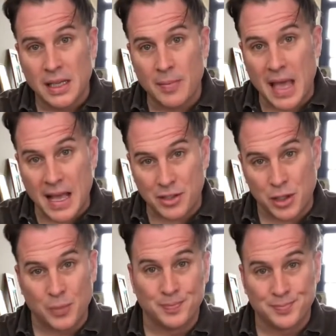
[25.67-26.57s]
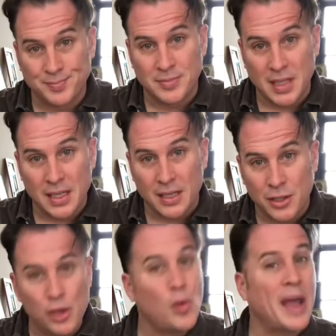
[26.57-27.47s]
Let me ask you,
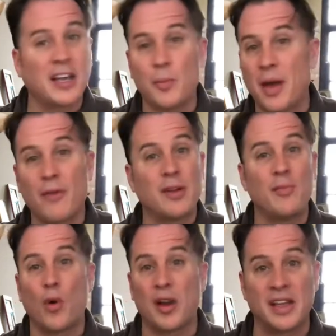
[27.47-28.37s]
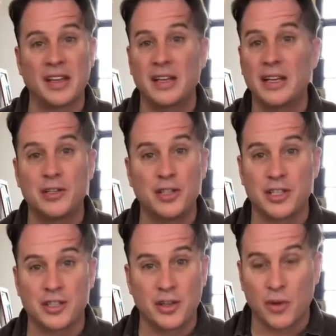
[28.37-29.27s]
do you wake up every morning
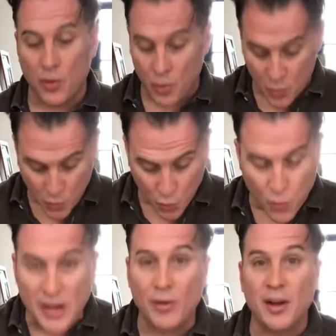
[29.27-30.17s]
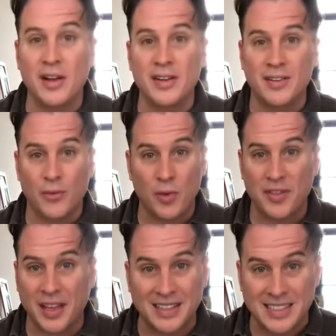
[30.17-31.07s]
just rearing
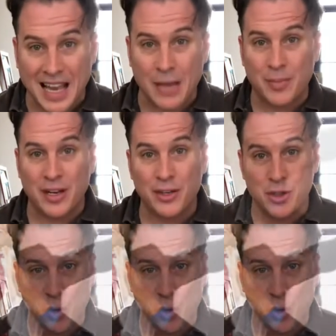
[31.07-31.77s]
with excitement and